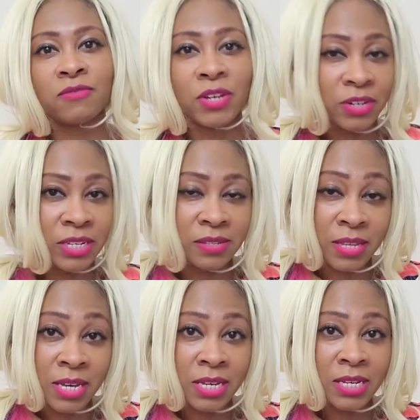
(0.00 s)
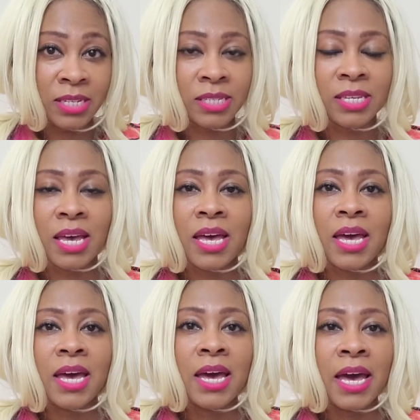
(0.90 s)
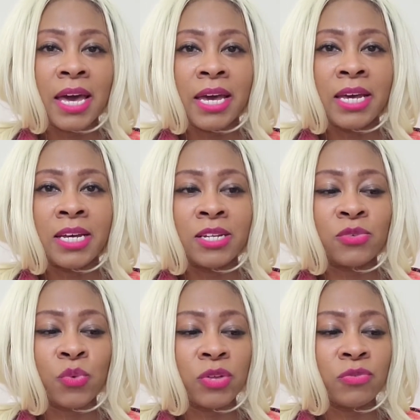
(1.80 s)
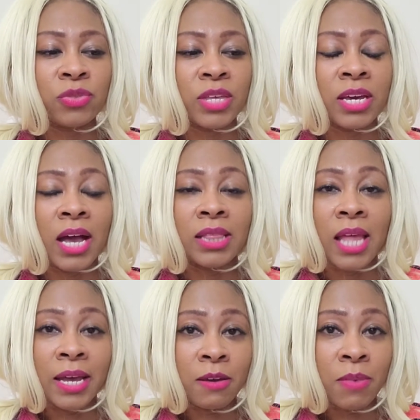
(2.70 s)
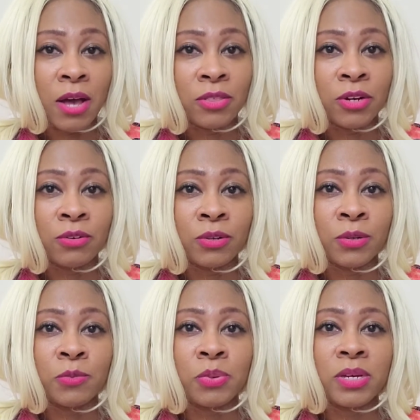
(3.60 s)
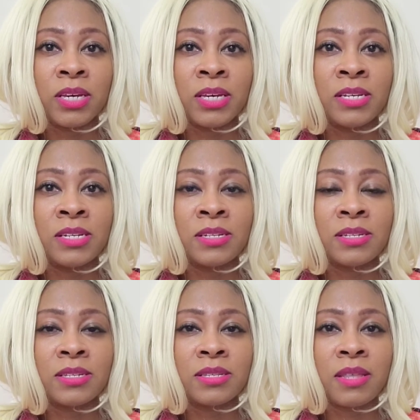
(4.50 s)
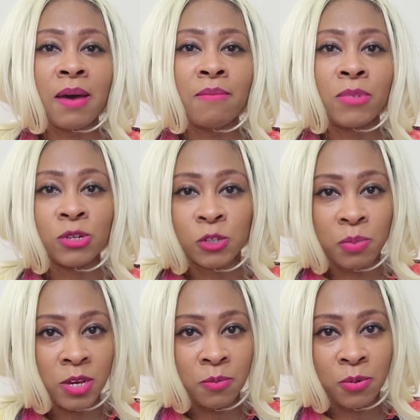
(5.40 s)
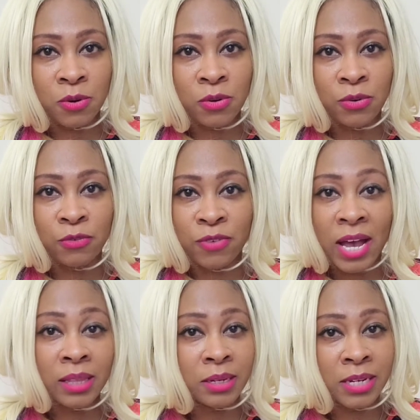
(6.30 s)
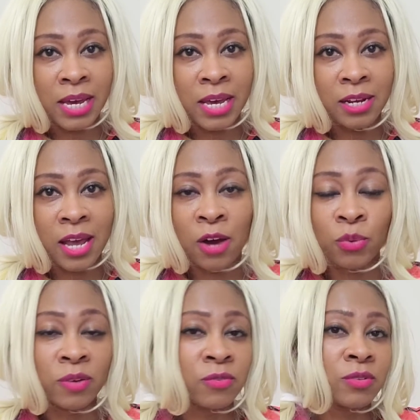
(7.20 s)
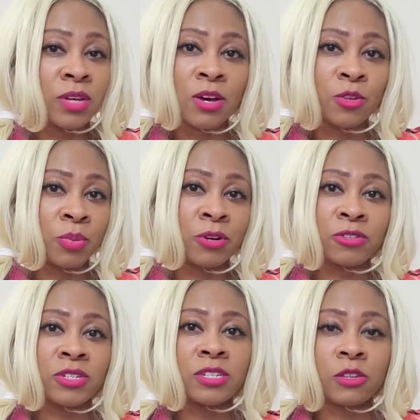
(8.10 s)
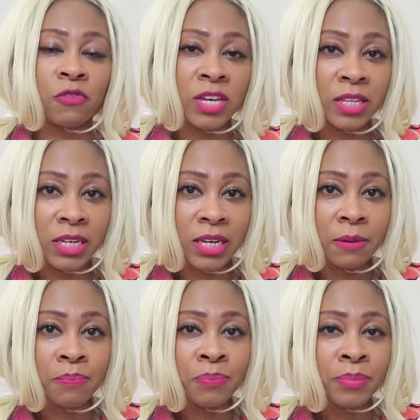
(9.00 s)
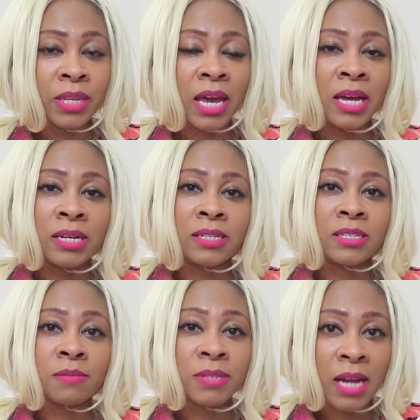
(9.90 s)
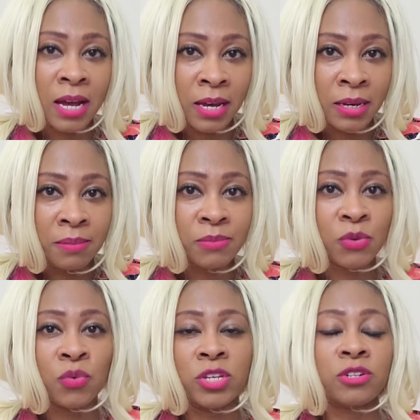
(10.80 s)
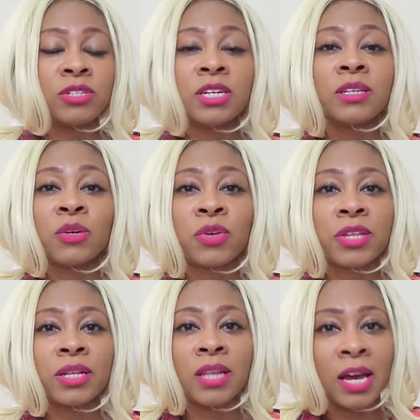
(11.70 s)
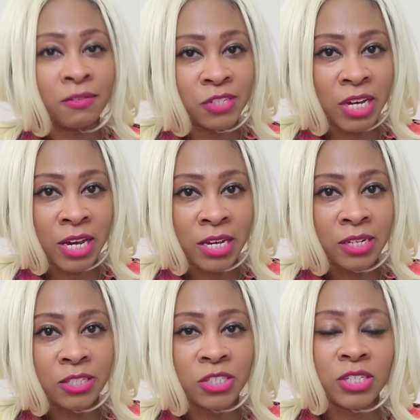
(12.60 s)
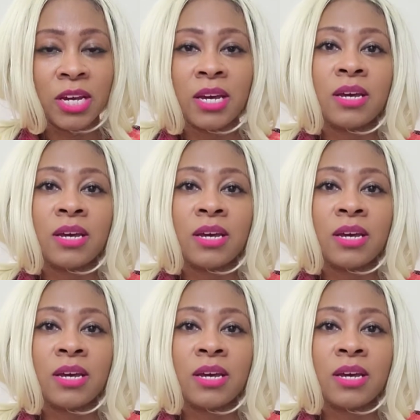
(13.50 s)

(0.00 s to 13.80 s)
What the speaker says: various things. And one thing I like about the group is that most people validate however the other person is feeling. And sometimes when you're dealing with a life change,